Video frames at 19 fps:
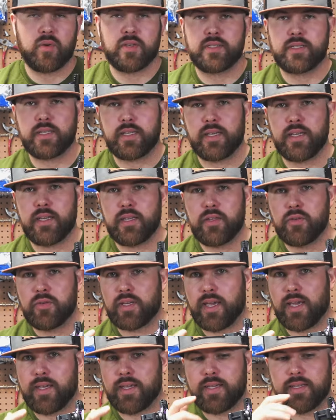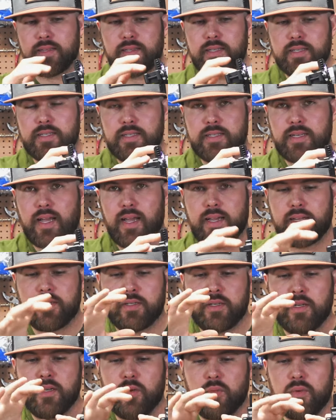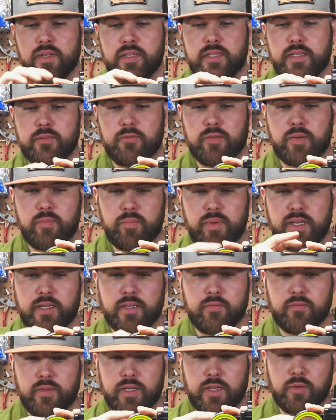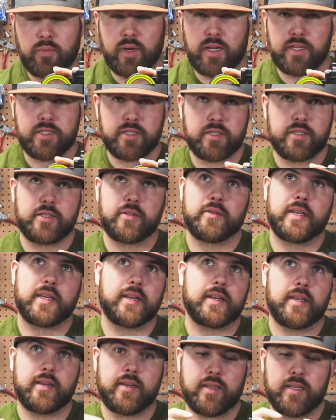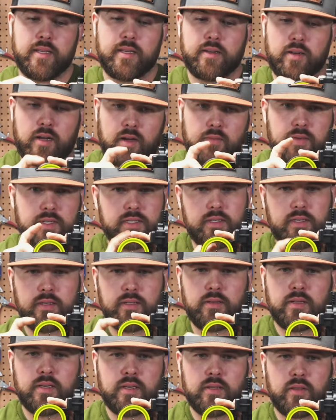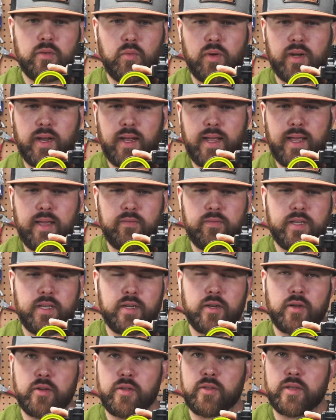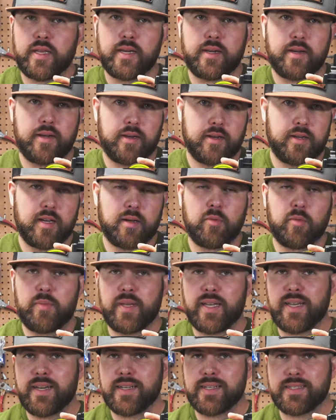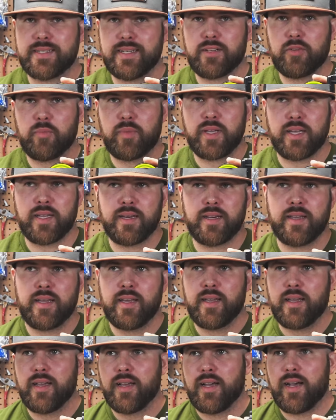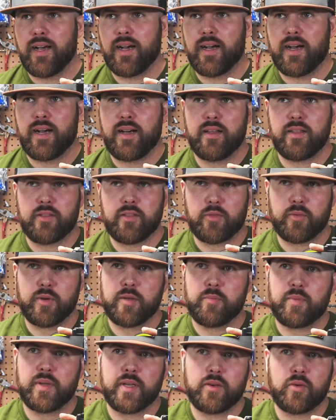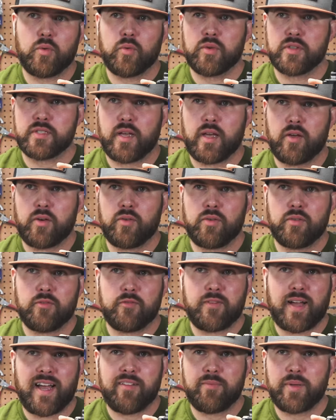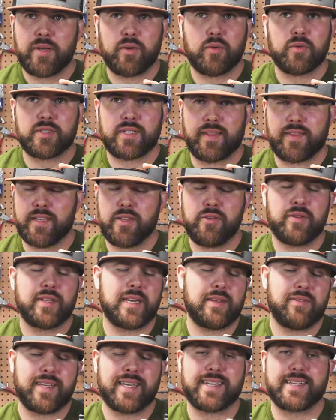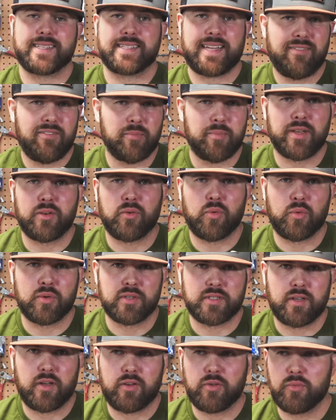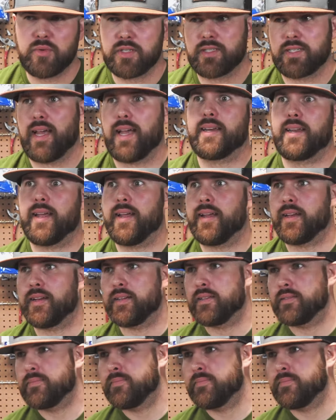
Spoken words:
Once again, you can get this sight with different pin configurations. You can get it in, obviously, the one I have here. You can get it in a double pin, a single pin, the 3-pin horizontal, 5-pin horizontal. I think you can even get a 7-pin horizontal, which, god dang.